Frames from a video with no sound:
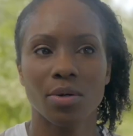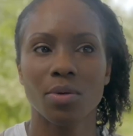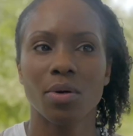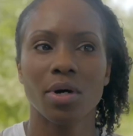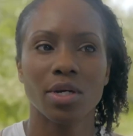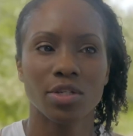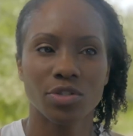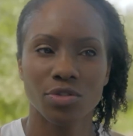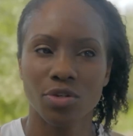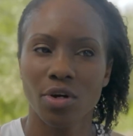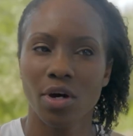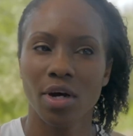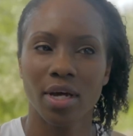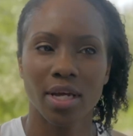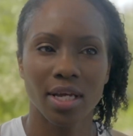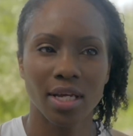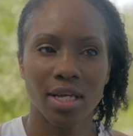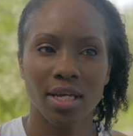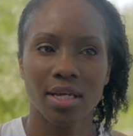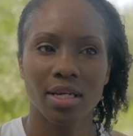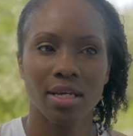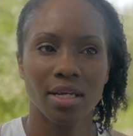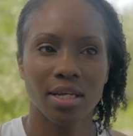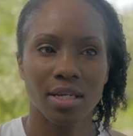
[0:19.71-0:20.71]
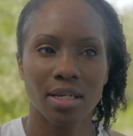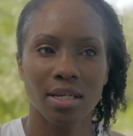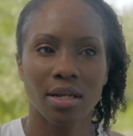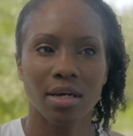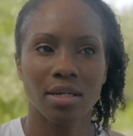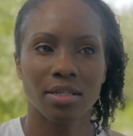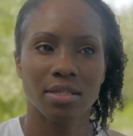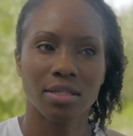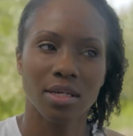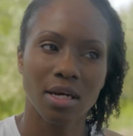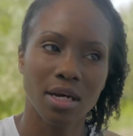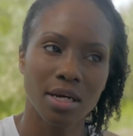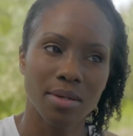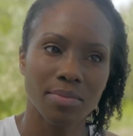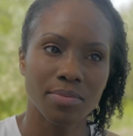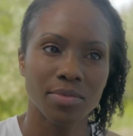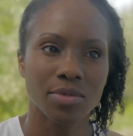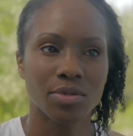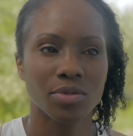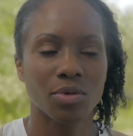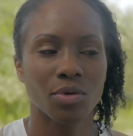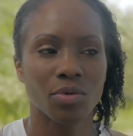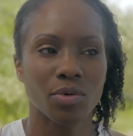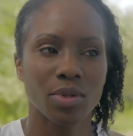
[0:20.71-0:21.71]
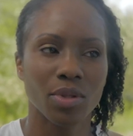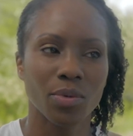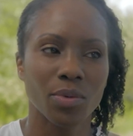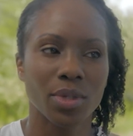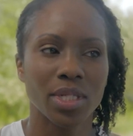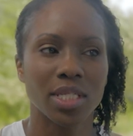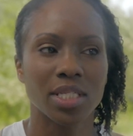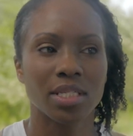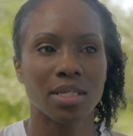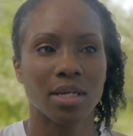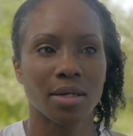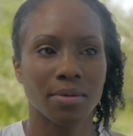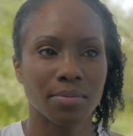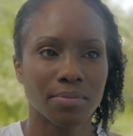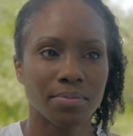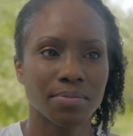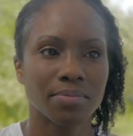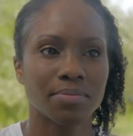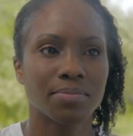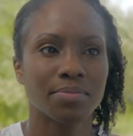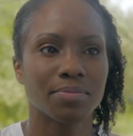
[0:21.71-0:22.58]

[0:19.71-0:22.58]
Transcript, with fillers: get quite dry at night times or in the winter